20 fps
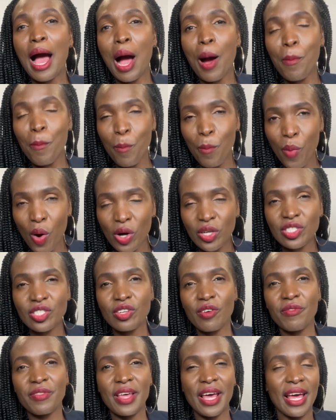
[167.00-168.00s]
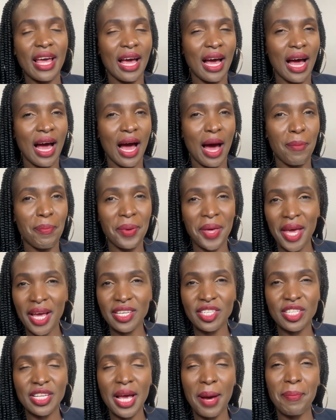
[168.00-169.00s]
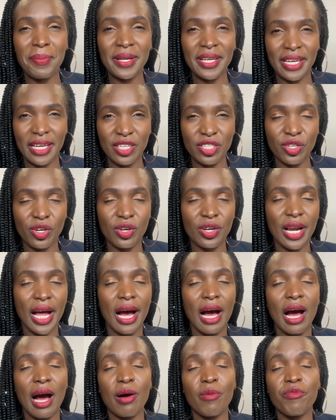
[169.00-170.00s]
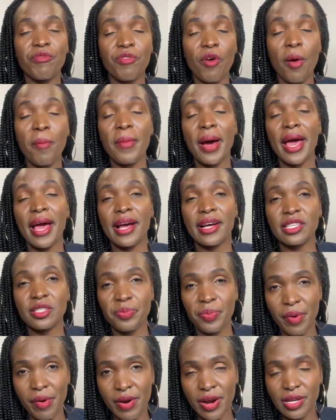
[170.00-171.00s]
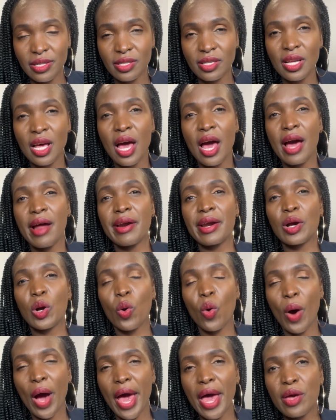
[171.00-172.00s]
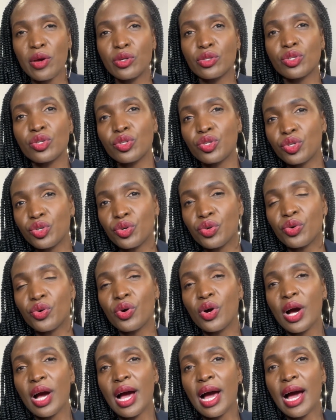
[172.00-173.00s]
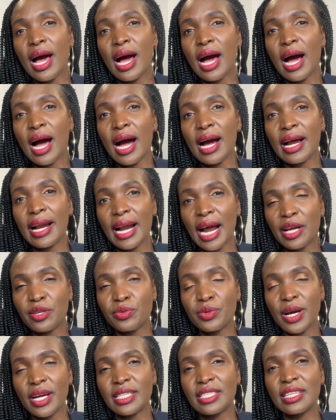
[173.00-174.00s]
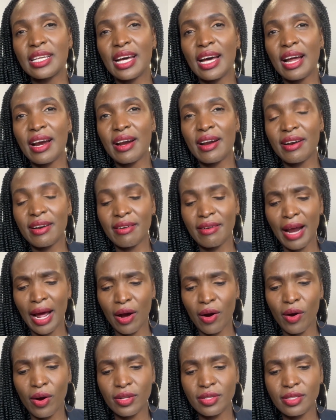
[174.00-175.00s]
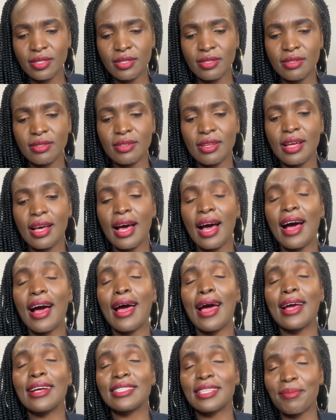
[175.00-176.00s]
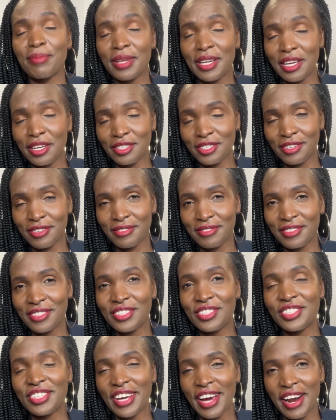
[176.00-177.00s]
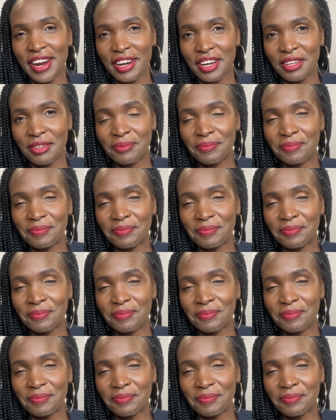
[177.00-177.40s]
most of the PhD application, from my experience, require you to do graduate records examination, GRE.